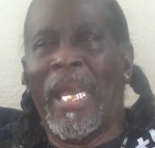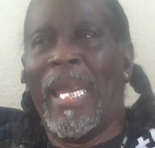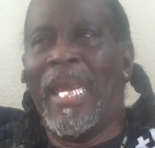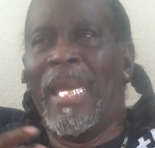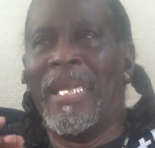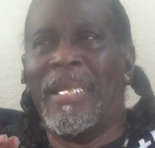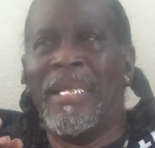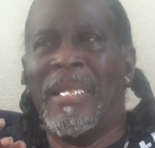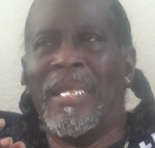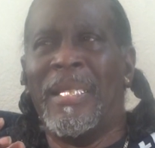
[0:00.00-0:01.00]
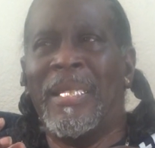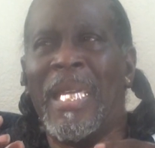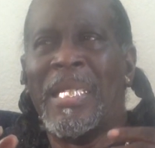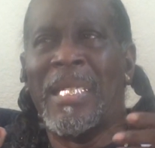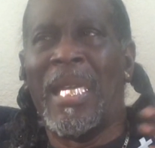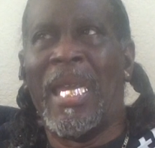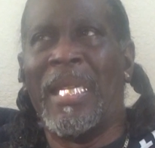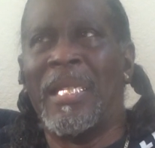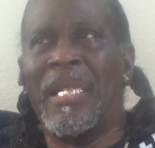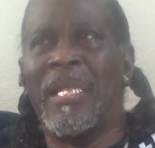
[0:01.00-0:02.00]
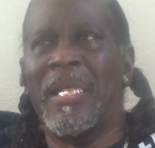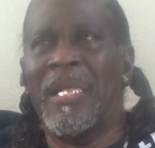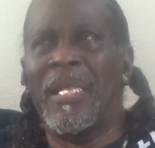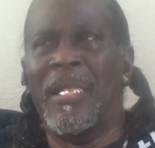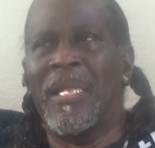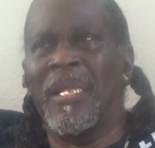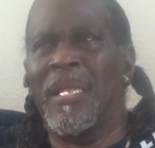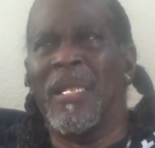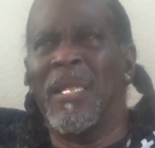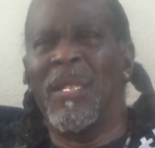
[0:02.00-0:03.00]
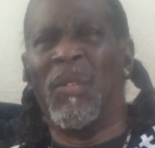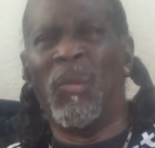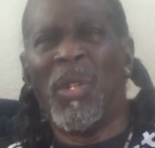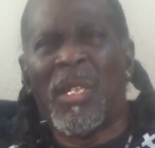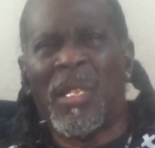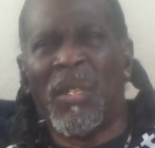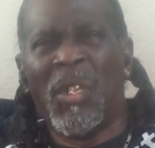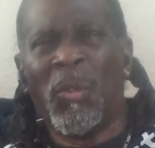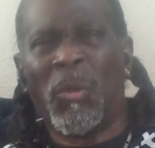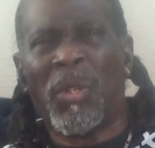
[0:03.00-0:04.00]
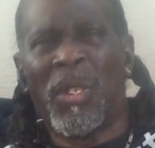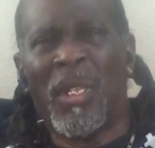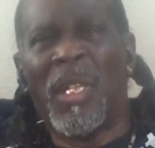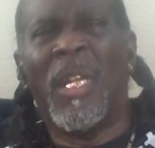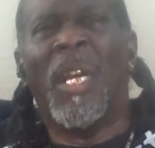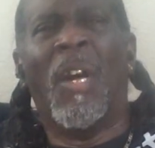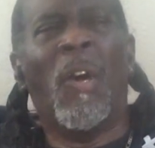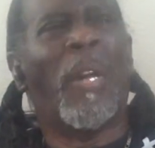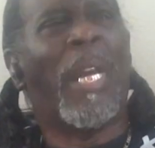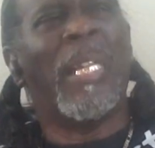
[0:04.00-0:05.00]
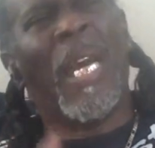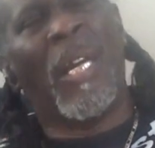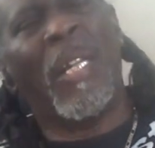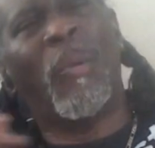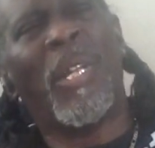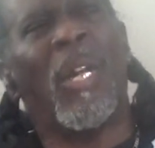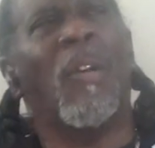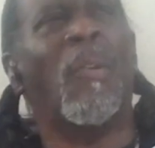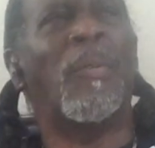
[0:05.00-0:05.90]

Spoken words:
And that's like, what's the use? Okay, now, here we go.